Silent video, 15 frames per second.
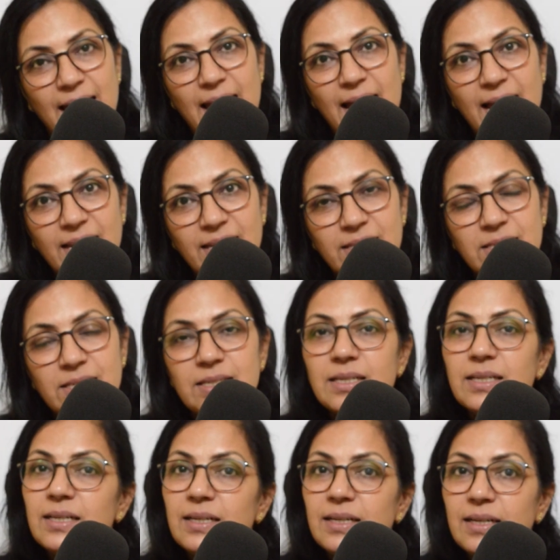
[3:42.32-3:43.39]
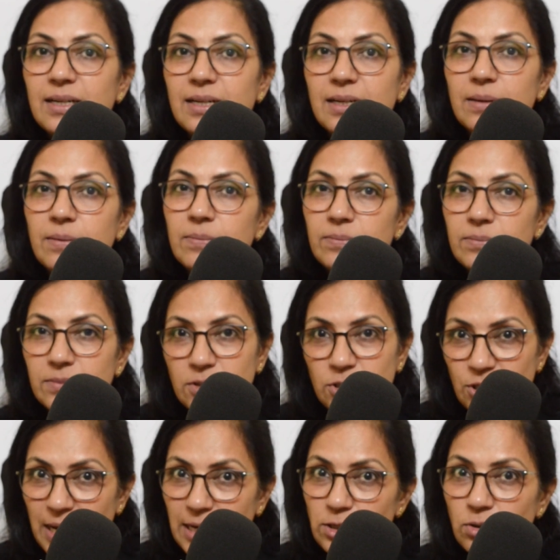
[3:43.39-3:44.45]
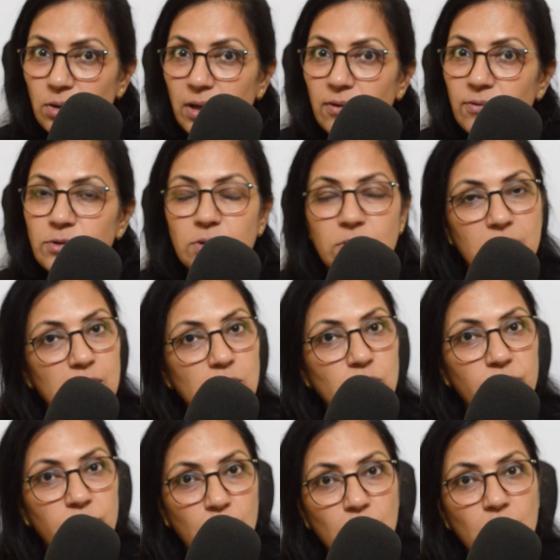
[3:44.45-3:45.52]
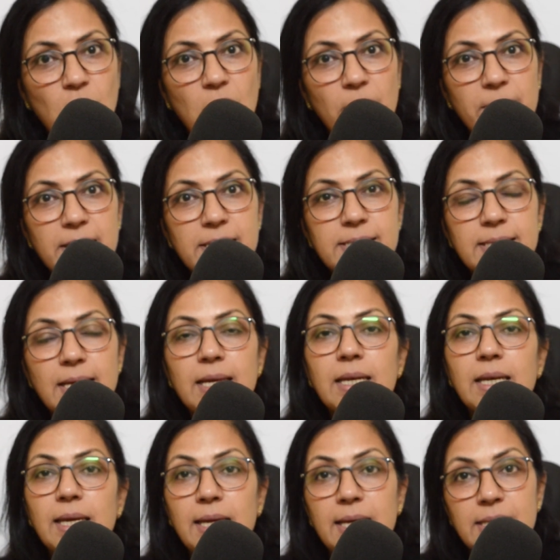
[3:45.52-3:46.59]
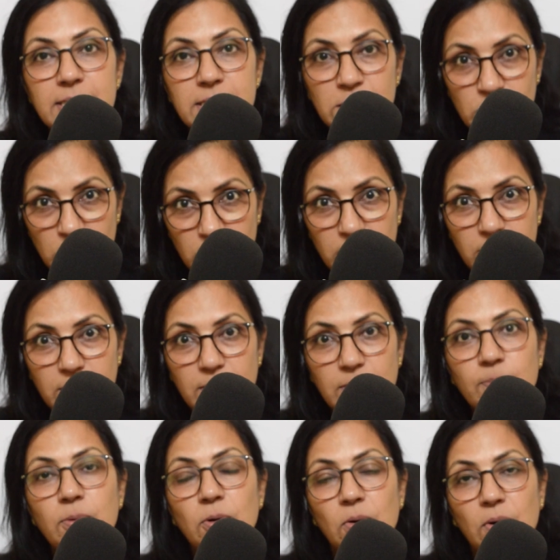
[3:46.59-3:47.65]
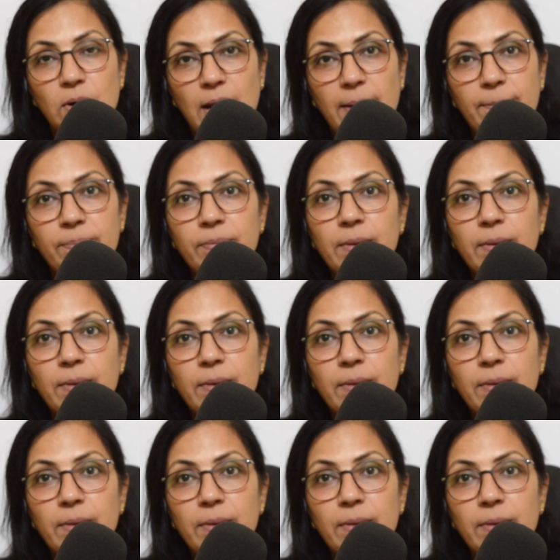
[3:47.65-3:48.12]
And uh, try to give three to four comments in each program.